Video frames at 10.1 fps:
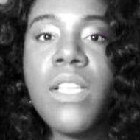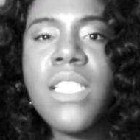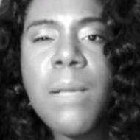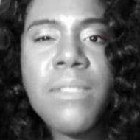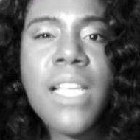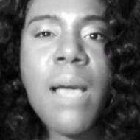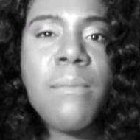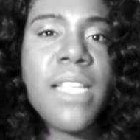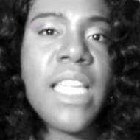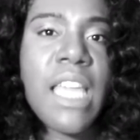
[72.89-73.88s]
And sometimes
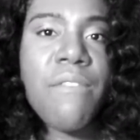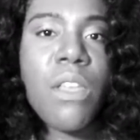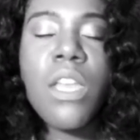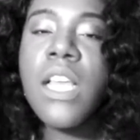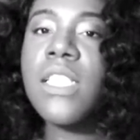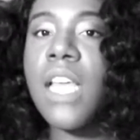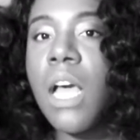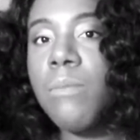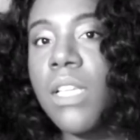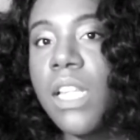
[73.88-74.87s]
they give it to
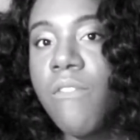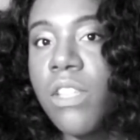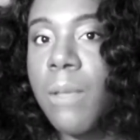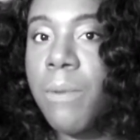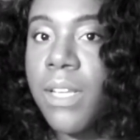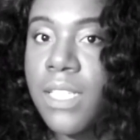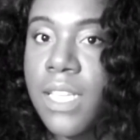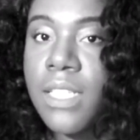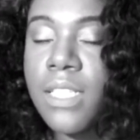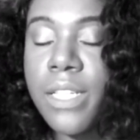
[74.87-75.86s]
help deliver the
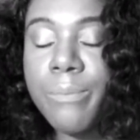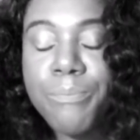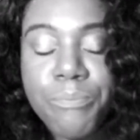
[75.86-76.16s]
placenta.